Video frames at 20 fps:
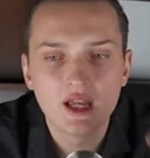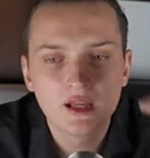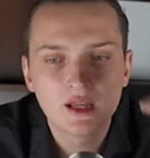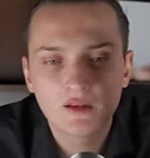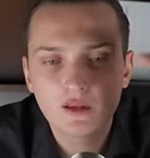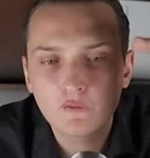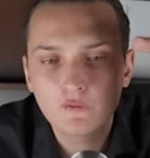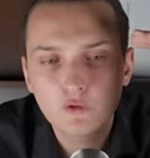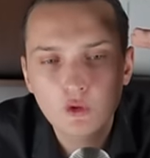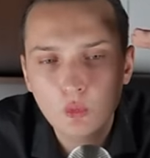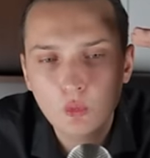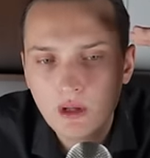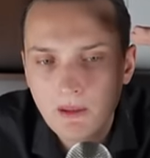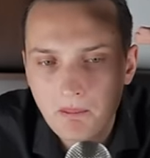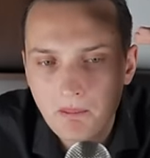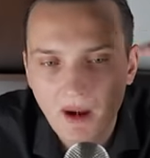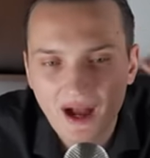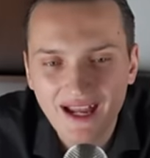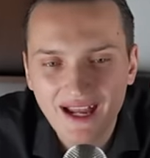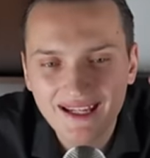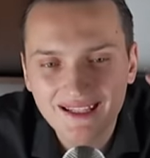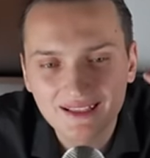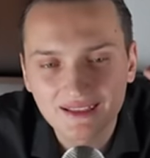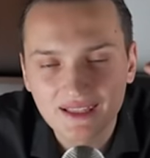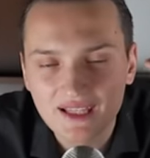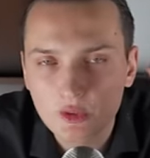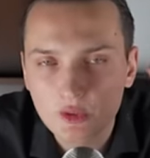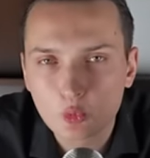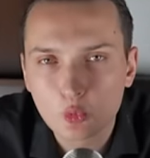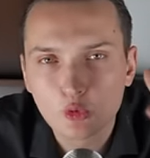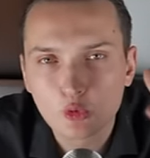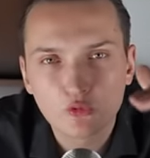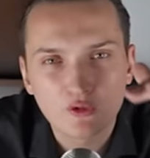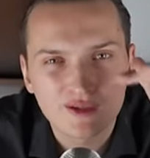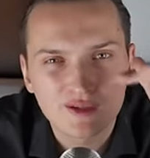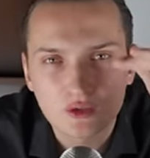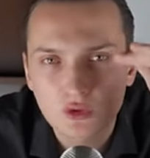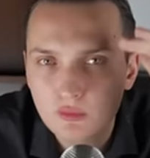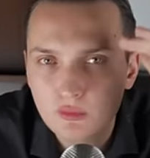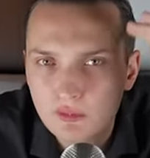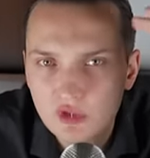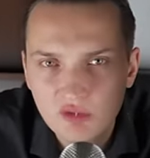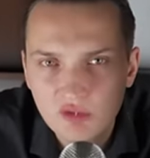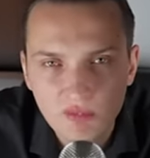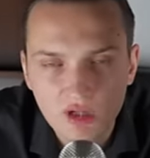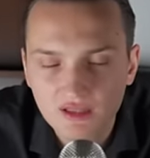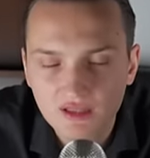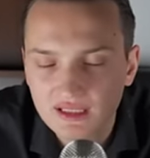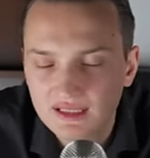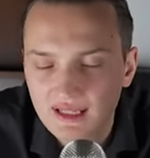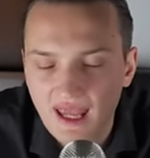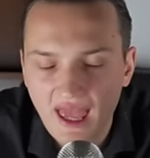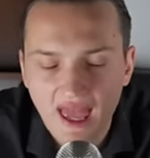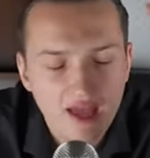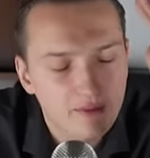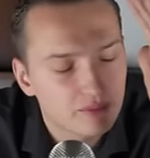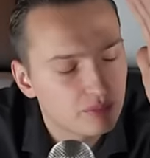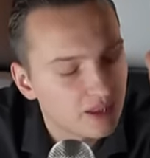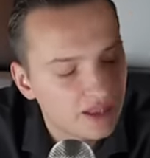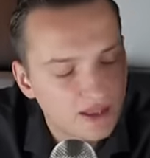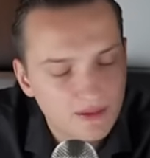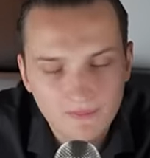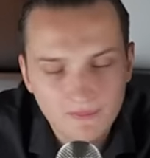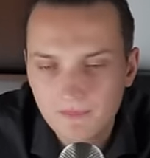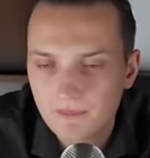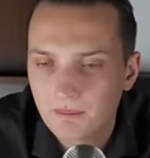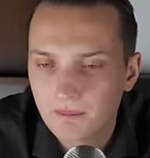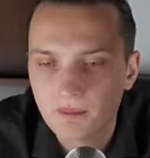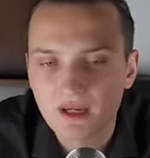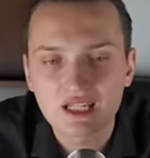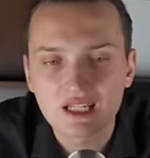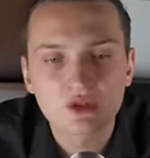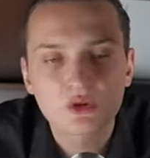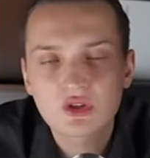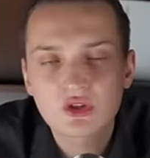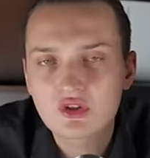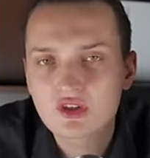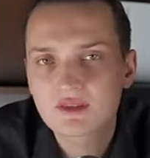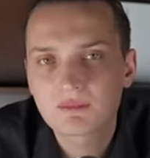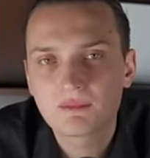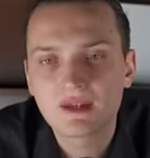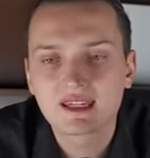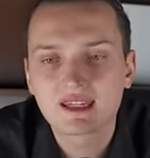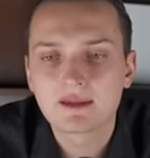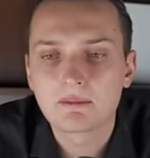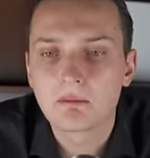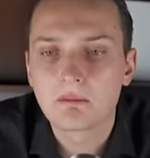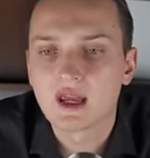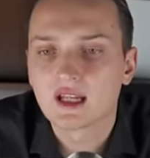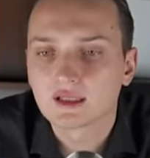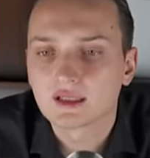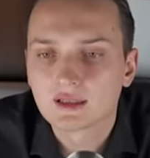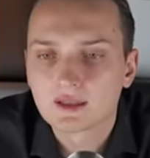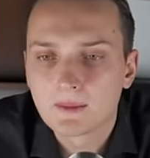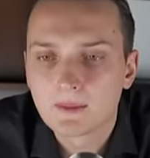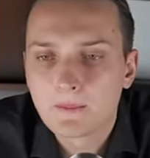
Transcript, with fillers: if you were buying landwolf at 2 million market cap man you're just making bank